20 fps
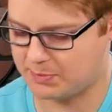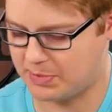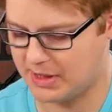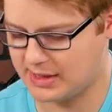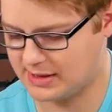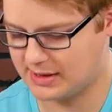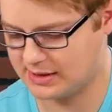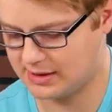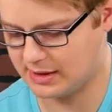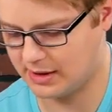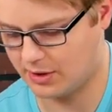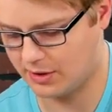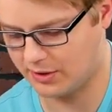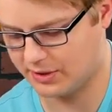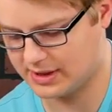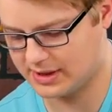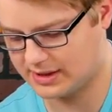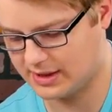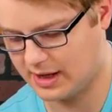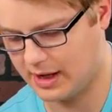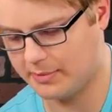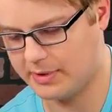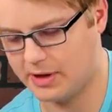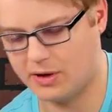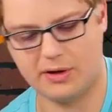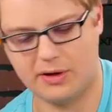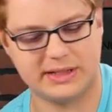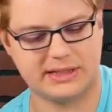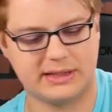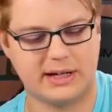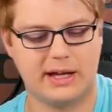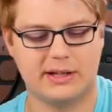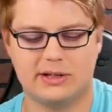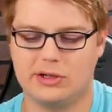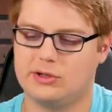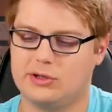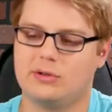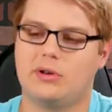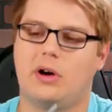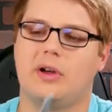pieces that are the same on all sides,
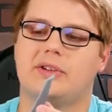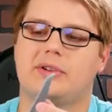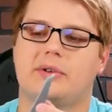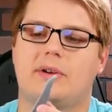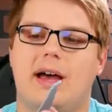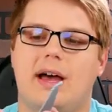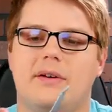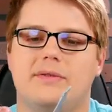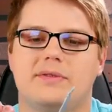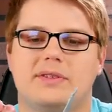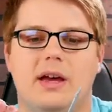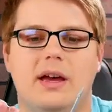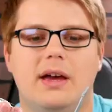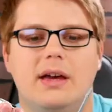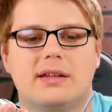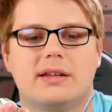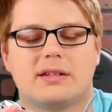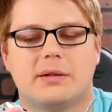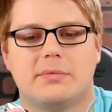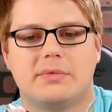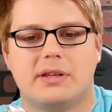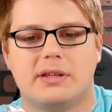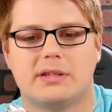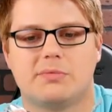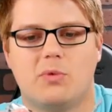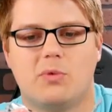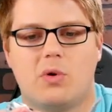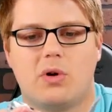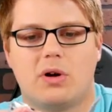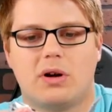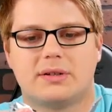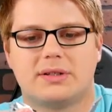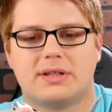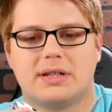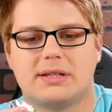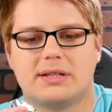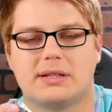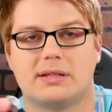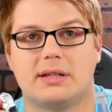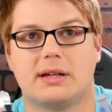you do also have some of these more
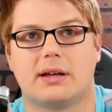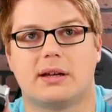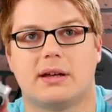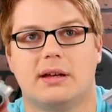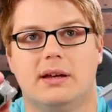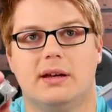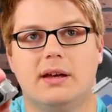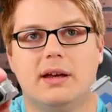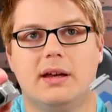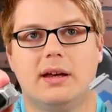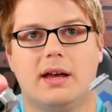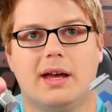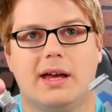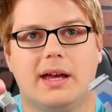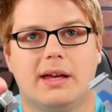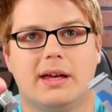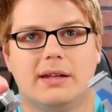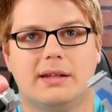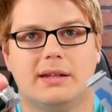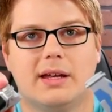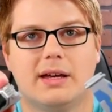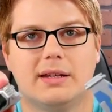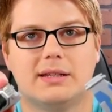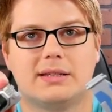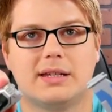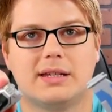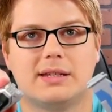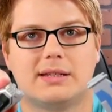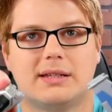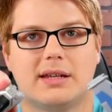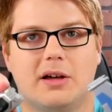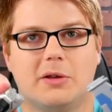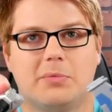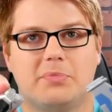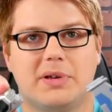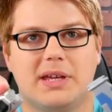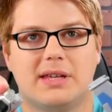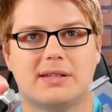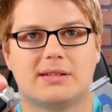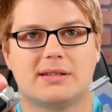artistic and detailed
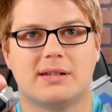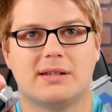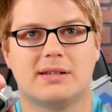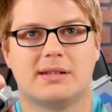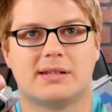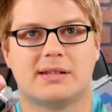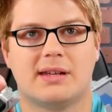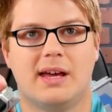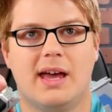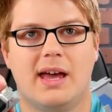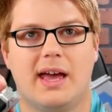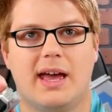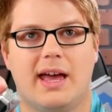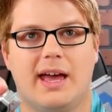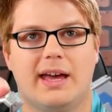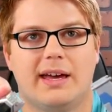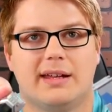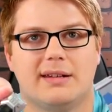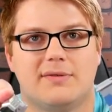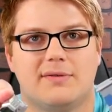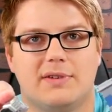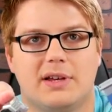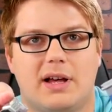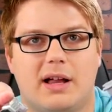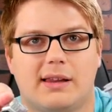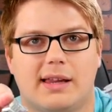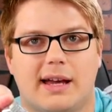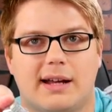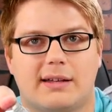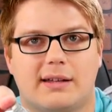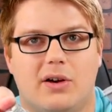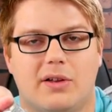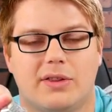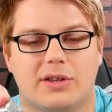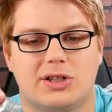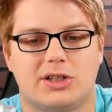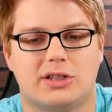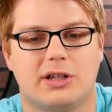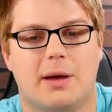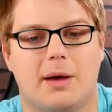pieces. And if you collect all the
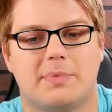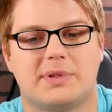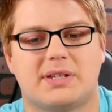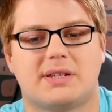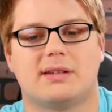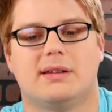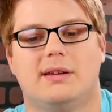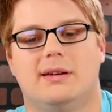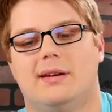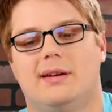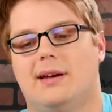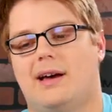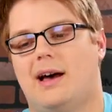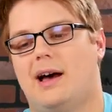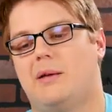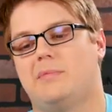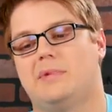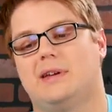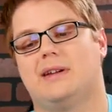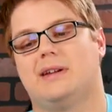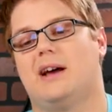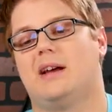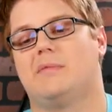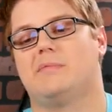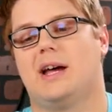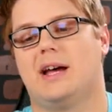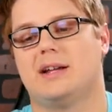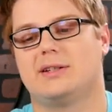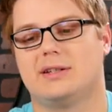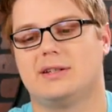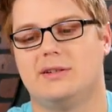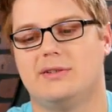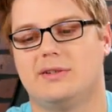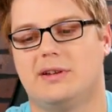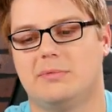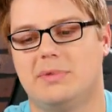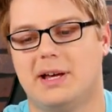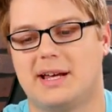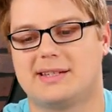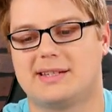ships, I mean, I imagine you
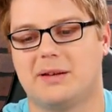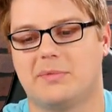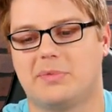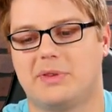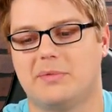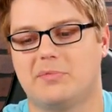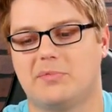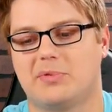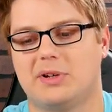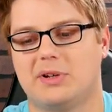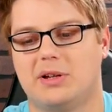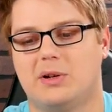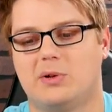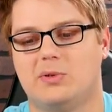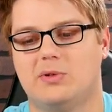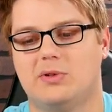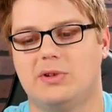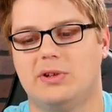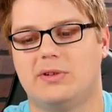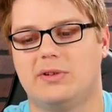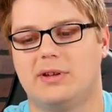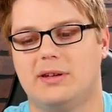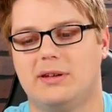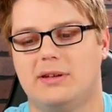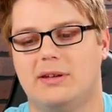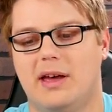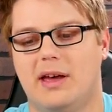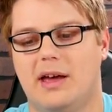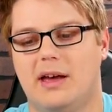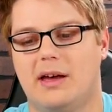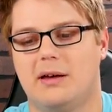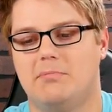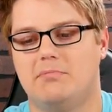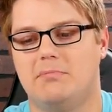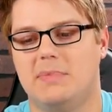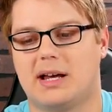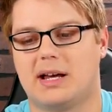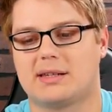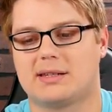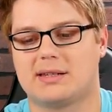can make something pretty cool. You can
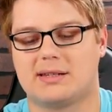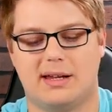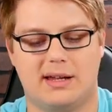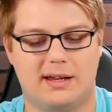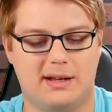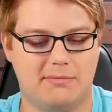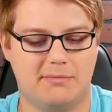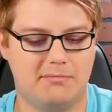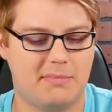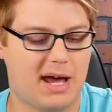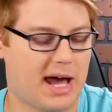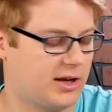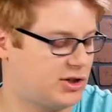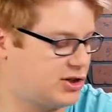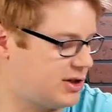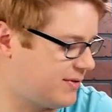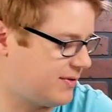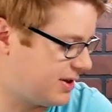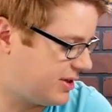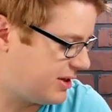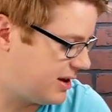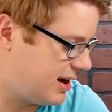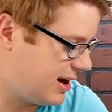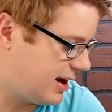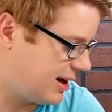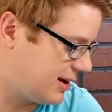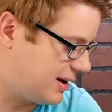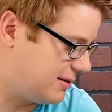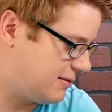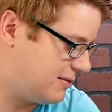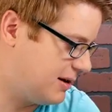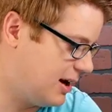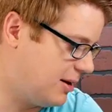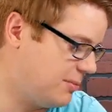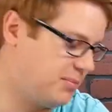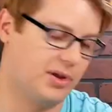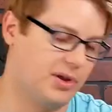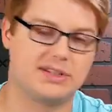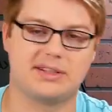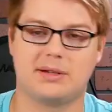mix and match everything and
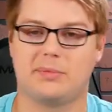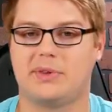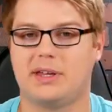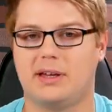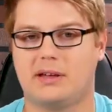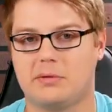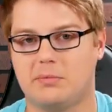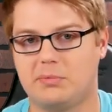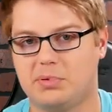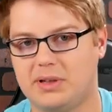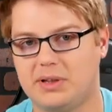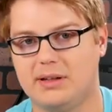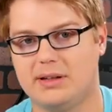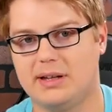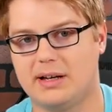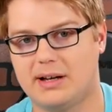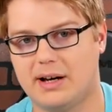build something completely